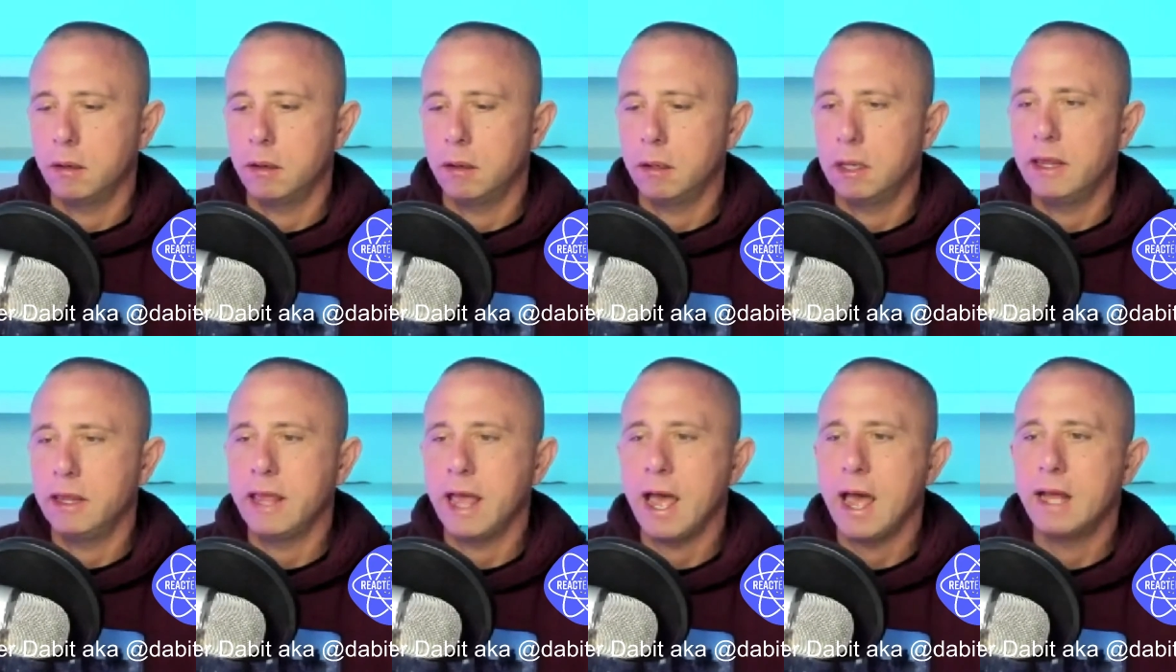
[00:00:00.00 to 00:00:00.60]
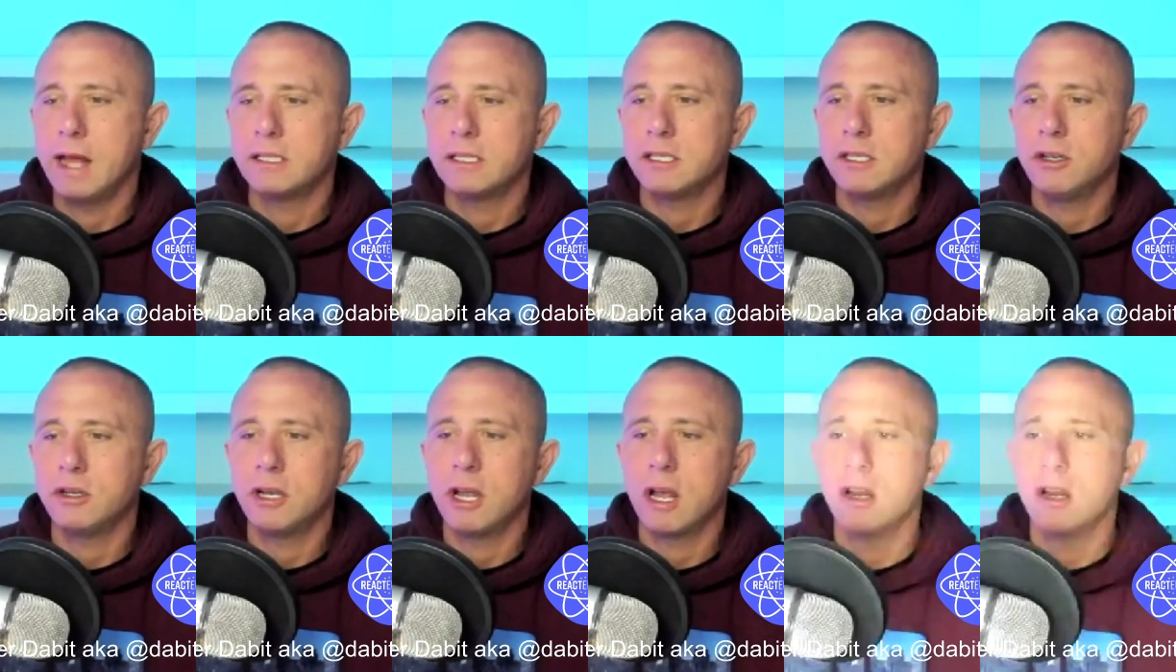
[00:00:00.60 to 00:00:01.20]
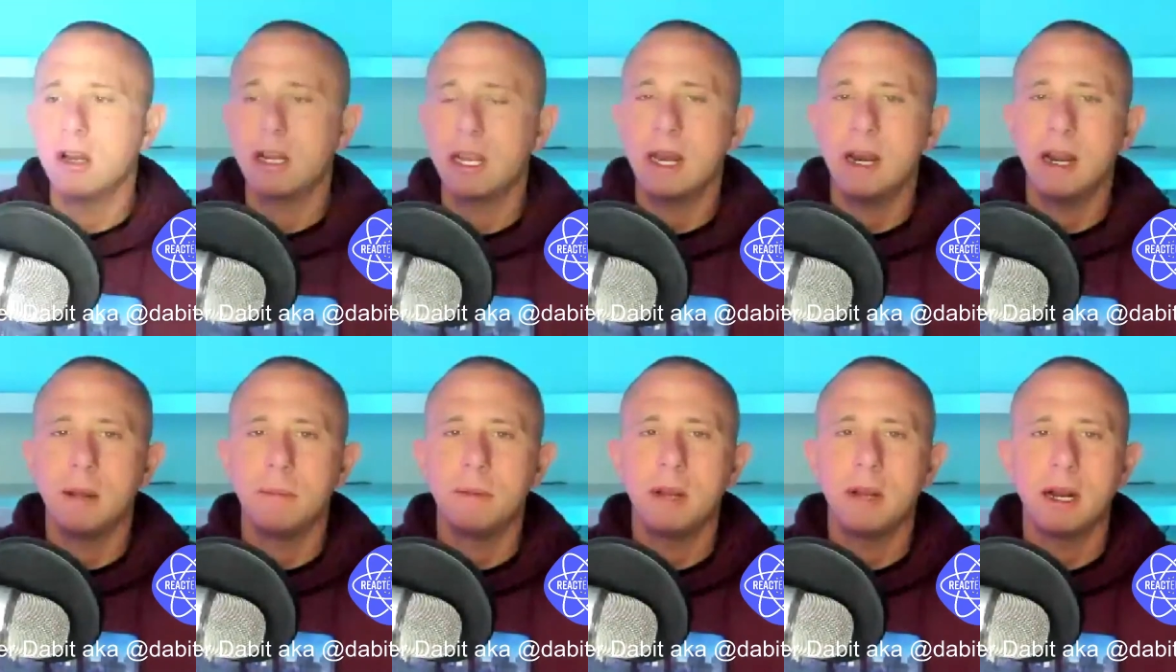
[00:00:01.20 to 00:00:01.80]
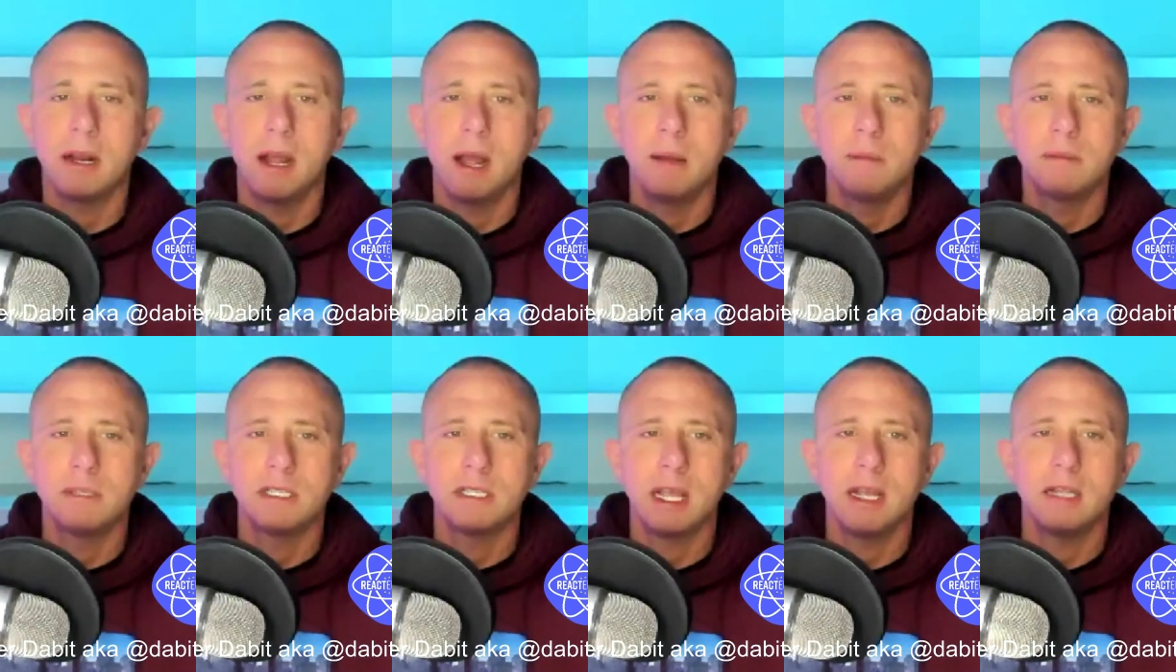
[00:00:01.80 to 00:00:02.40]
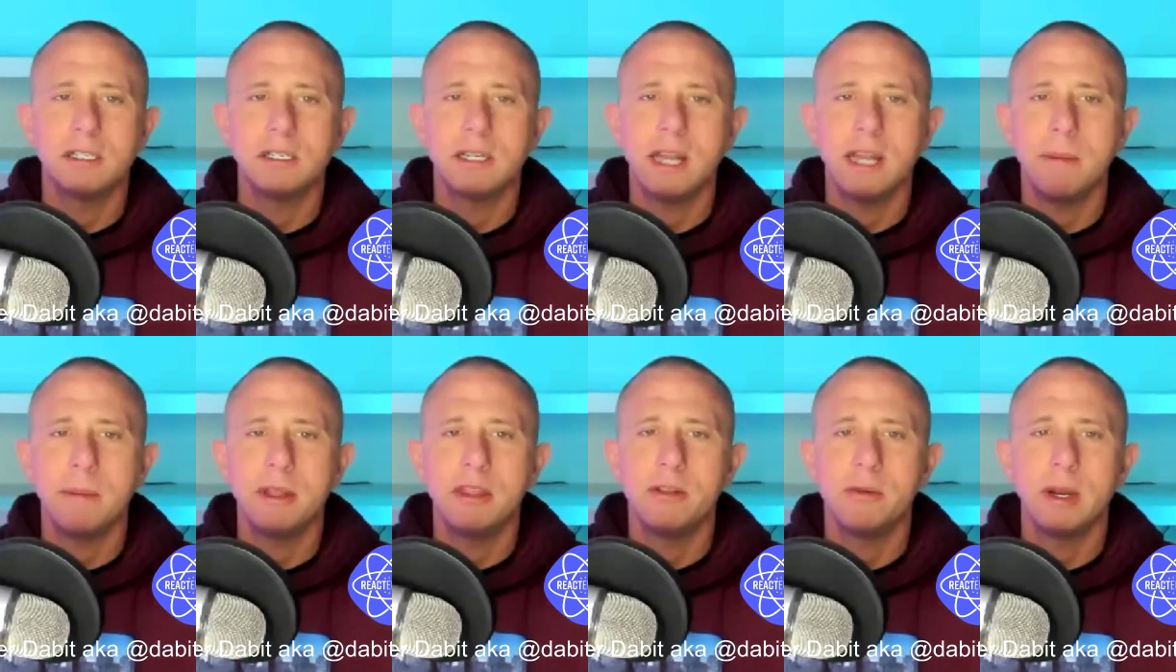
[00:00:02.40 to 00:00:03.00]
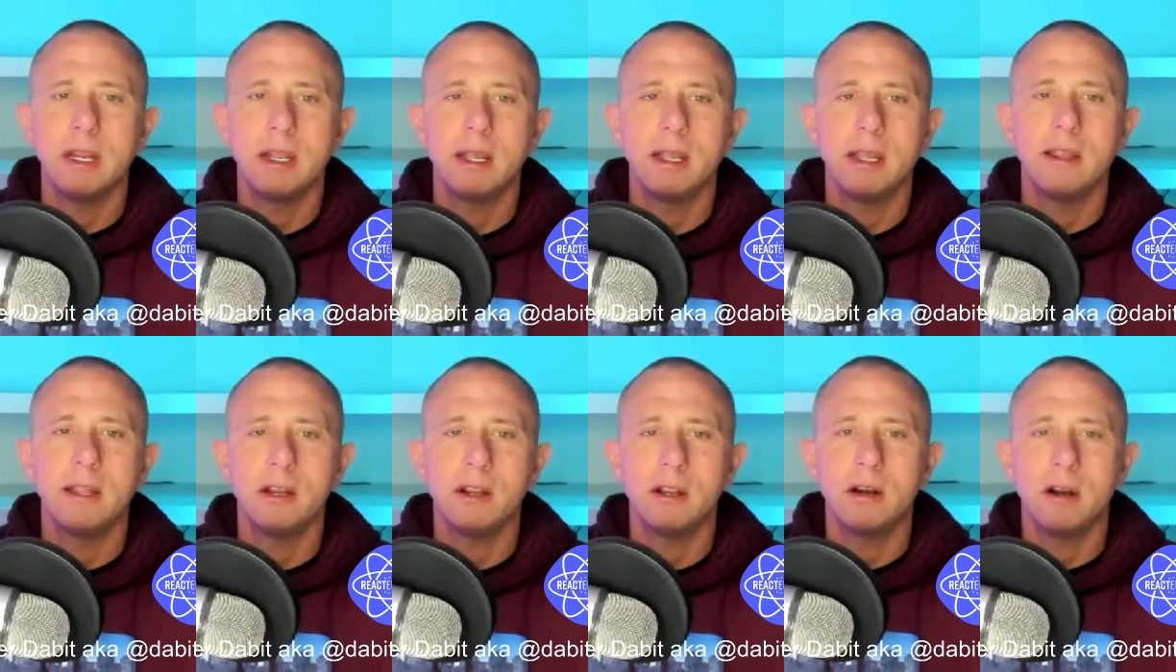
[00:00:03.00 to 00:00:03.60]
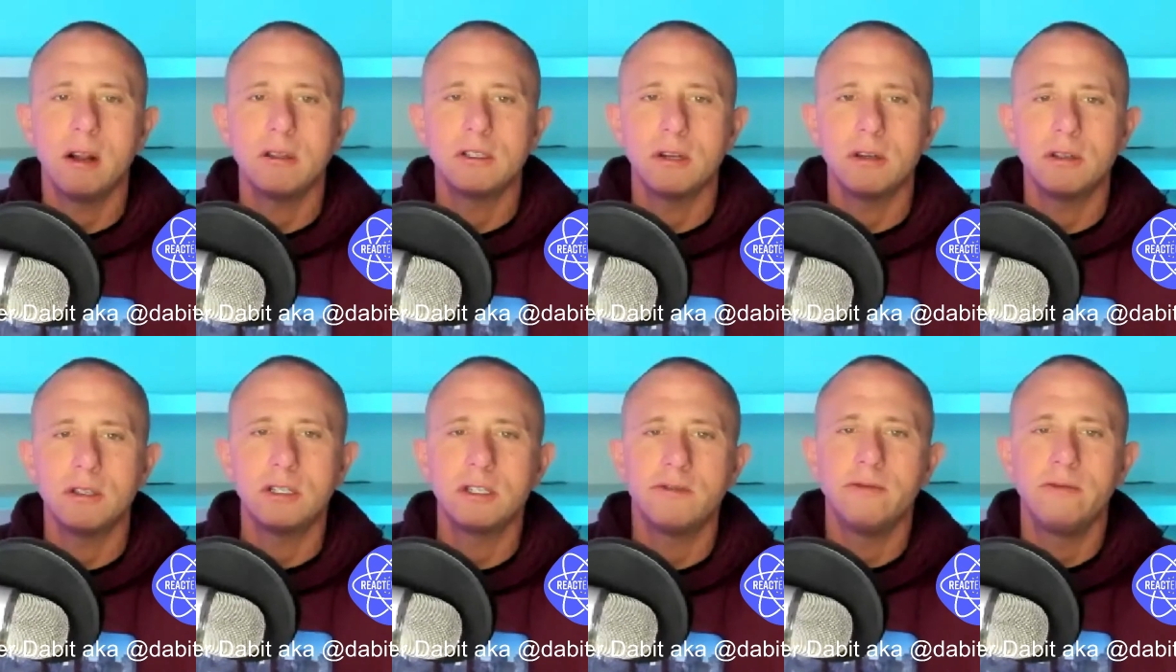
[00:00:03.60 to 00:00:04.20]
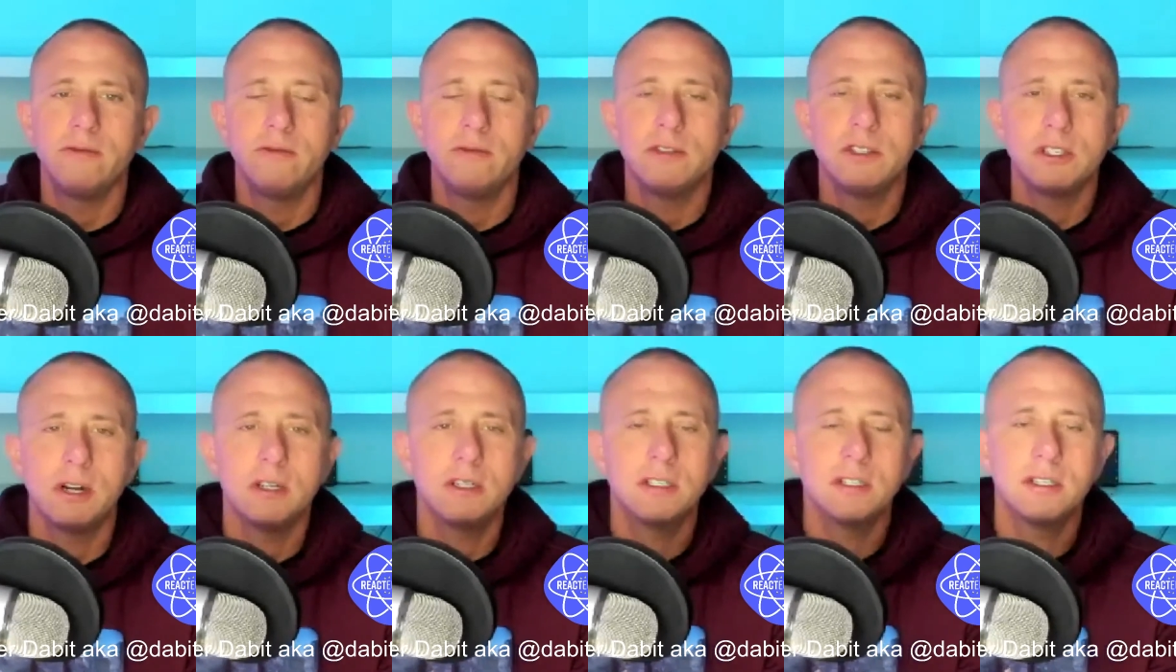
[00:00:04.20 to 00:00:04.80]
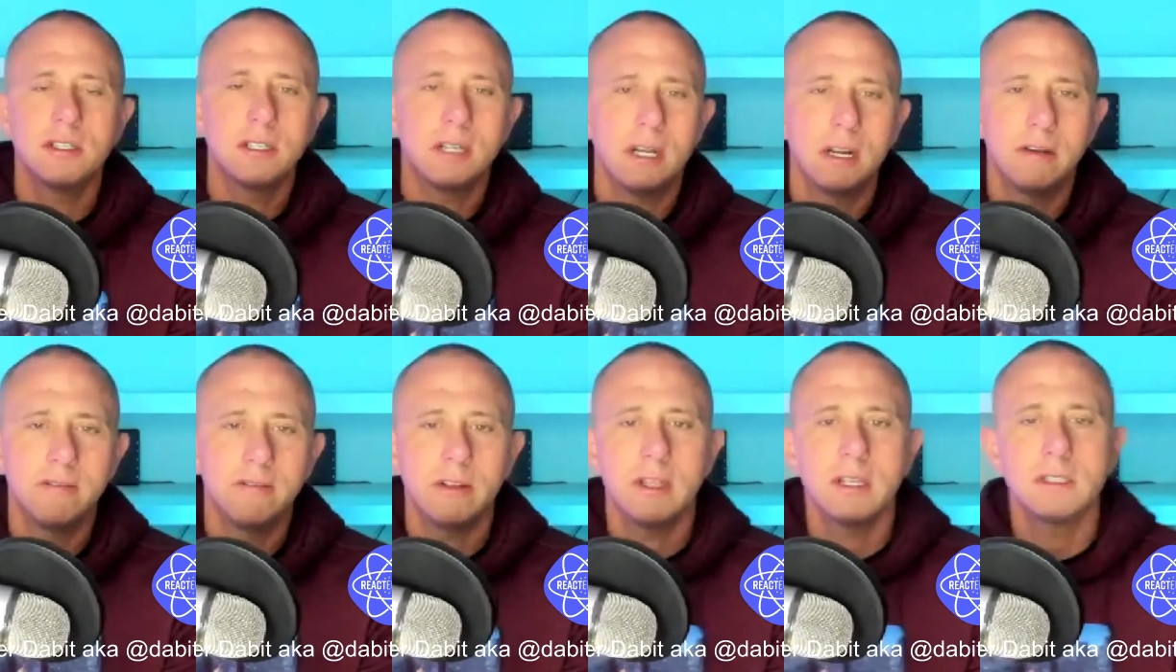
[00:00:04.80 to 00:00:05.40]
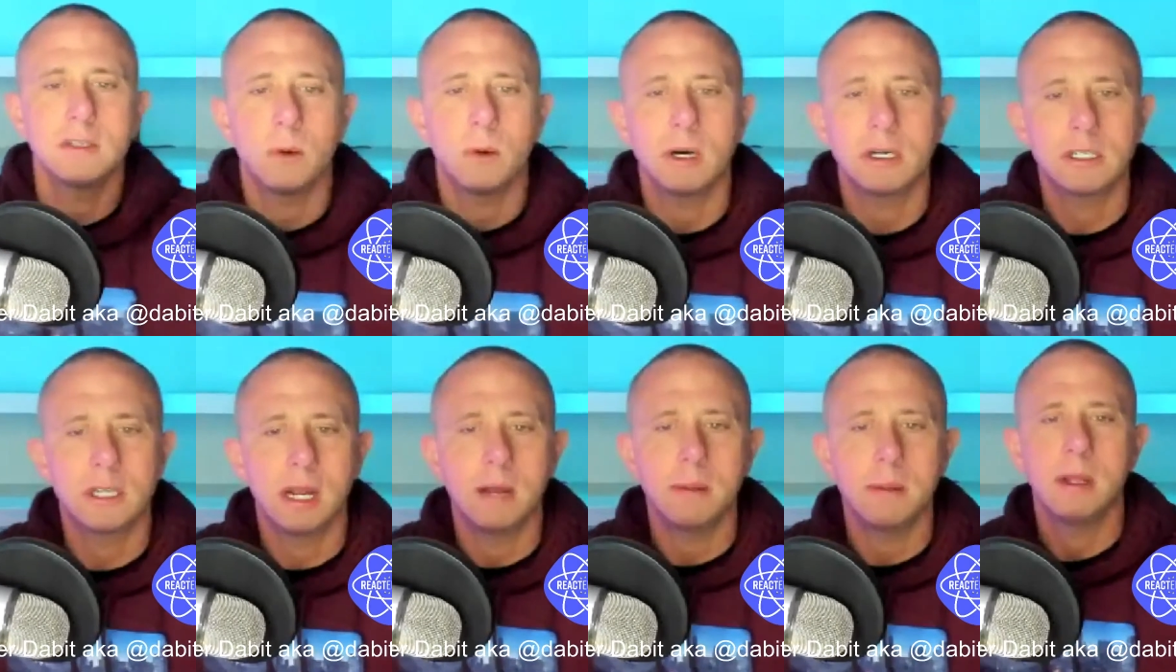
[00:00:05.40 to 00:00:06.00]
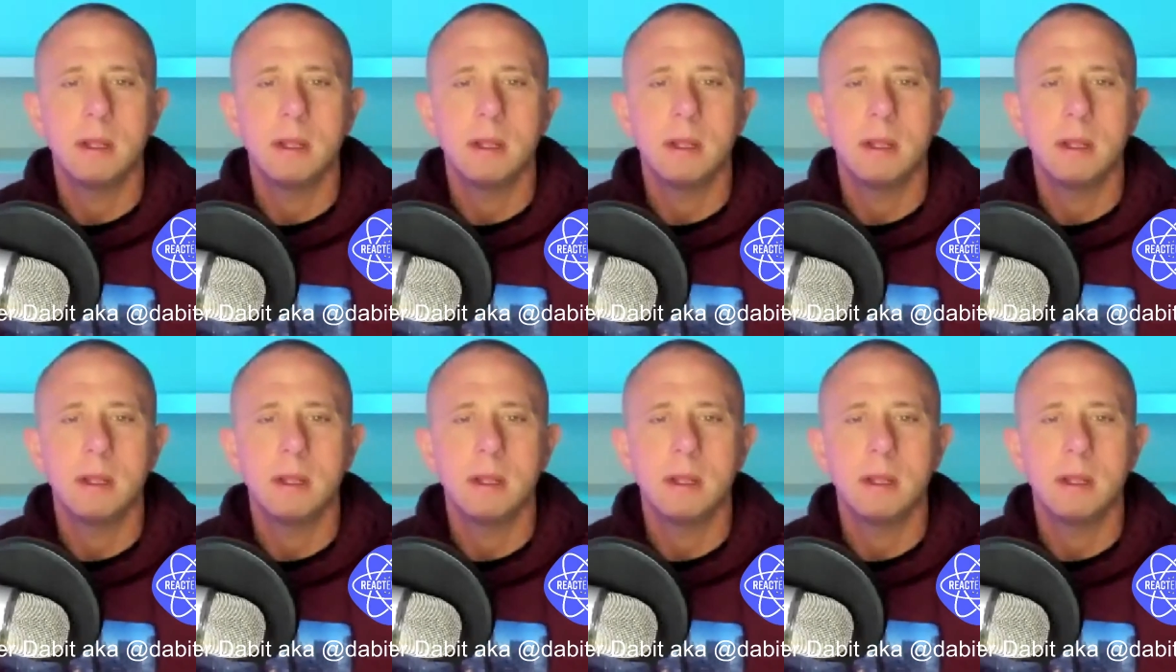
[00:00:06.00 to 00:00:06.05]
that you can go to github.com/dabbit3, and then you can also just search for this workshop.